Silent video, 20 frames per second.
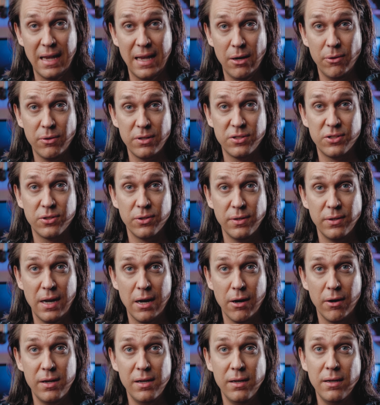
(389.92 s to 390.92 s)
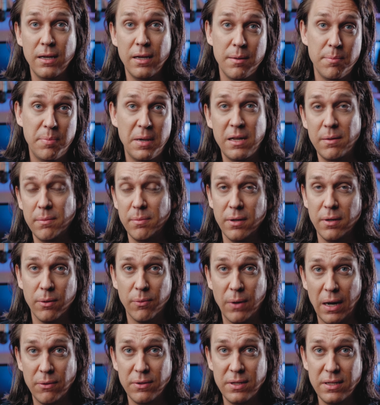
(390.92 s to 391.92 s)
out a certain area and paint
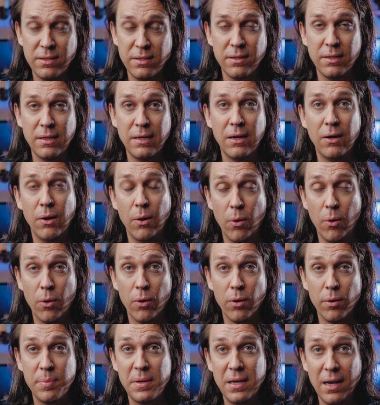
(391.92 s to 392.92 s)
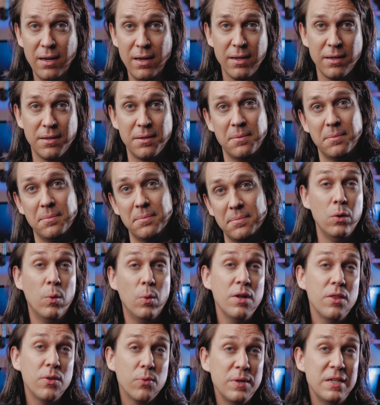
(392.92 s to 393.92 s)
around it or behind it.
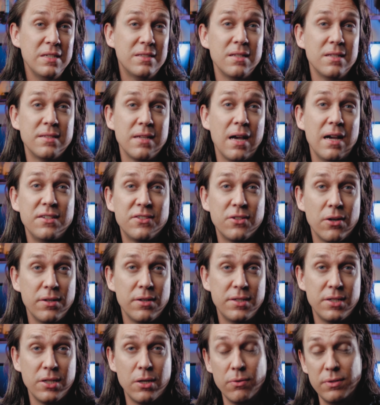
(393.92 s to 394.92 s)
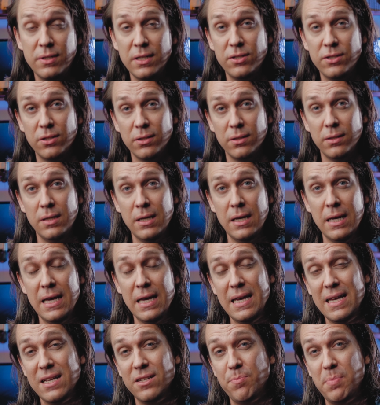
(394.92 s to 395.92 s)
One of the reasons I started to go digital
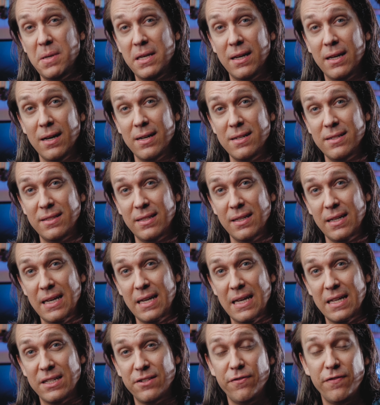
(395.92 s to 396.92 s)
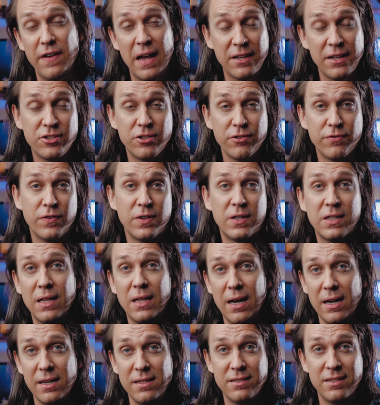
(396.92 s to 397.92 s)
is because it's faster for
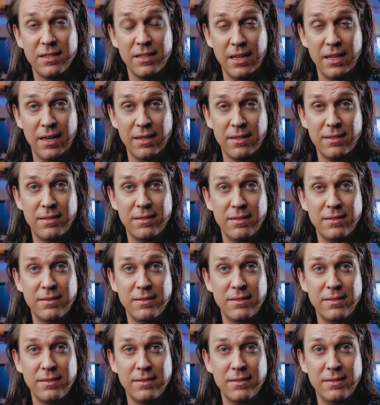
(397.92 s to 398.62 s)
clients to get.